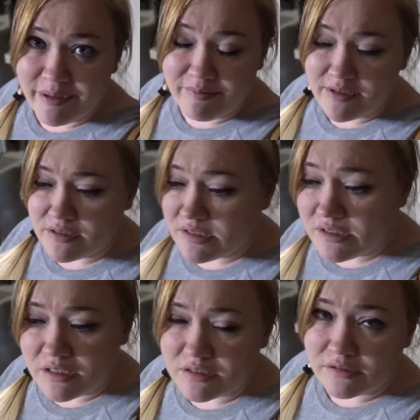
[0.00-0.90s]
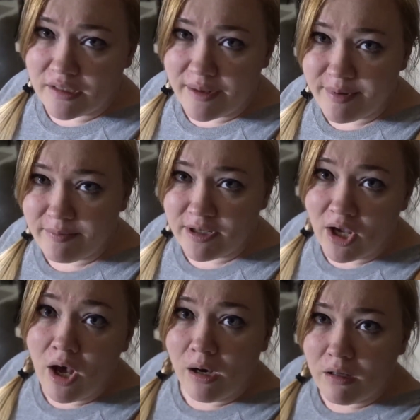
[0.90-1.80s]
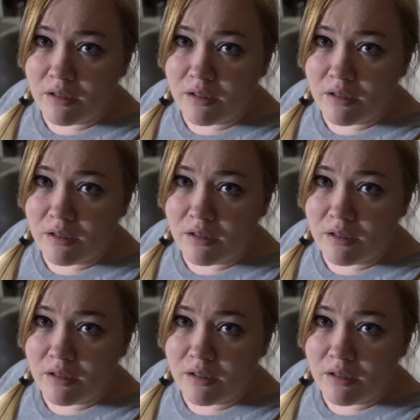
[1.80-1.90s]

Am I? Such a I want a stromboli.